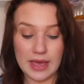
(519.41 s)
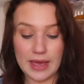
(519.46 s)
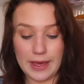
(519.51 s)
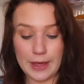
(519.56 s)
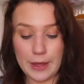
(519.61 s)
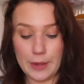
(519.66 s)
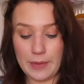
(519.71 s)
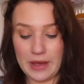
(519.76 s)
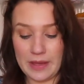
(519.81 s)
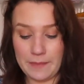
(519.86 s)

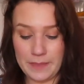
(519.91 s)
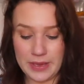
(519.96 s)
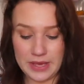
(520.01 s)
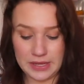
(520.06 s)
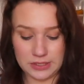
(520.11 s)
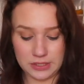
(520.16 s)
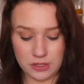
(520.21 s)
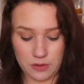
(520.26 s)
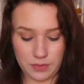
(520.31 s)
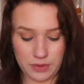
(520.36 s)
Um, I
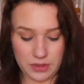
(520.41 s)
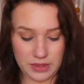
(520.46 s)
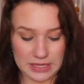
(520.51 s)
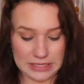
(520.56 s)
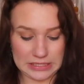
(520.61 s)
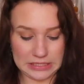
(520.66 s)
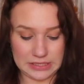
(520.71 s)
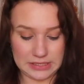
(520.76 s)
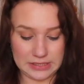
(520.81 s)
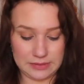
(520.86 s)
picked up
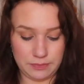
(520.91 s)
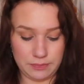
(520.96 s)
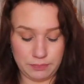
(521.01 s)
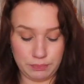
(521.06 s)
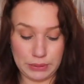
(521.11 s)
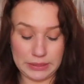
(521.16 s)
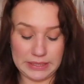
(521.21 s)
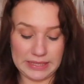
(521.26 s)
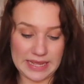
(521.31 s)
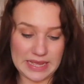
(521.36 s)
this
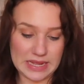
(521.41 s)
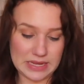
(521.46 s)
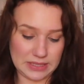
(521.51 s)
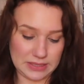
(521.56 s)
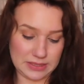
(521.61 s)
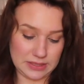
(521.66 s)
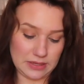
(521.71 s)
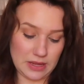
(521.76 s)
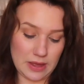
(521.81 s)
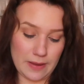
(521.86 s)

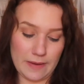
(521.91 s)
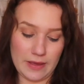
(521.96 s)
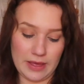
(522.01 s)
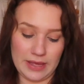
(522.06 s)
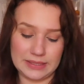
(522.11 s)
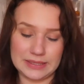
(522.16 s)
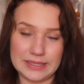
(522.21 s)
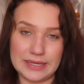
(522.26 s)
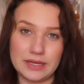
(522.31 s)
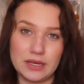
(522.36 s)
plate. Uh,
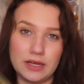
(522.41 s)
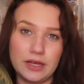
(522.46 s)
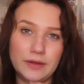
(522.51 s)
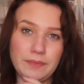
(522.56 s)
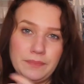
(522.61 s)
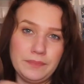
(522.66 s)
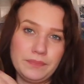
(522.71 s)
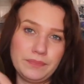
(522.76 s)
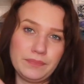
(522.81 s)
it's like a